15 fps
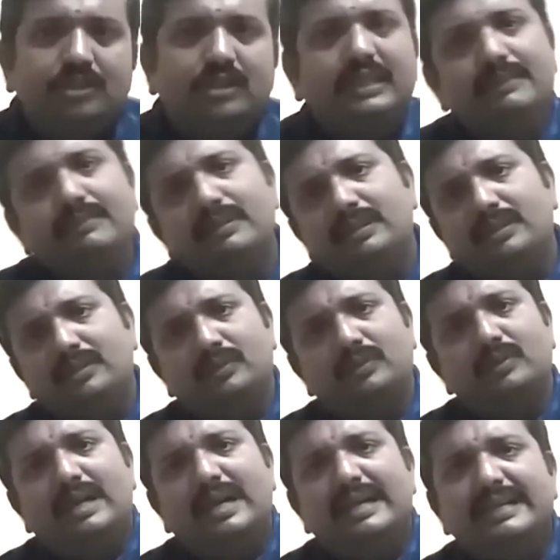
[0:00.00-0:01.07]
Once you are able
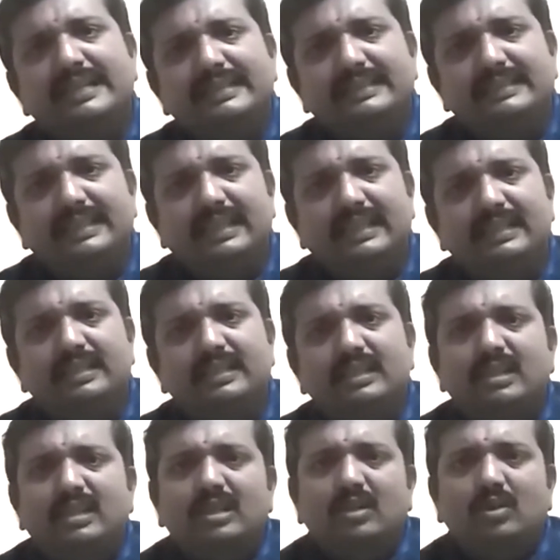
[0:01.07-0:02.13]
to understand
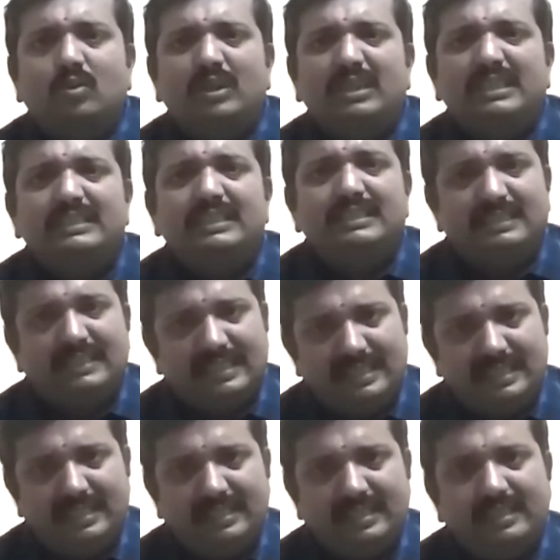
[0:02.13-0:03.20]
what is a
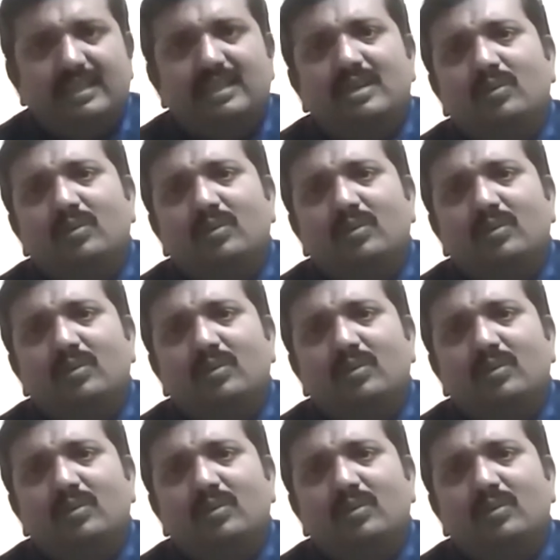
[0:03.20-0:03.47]
cell,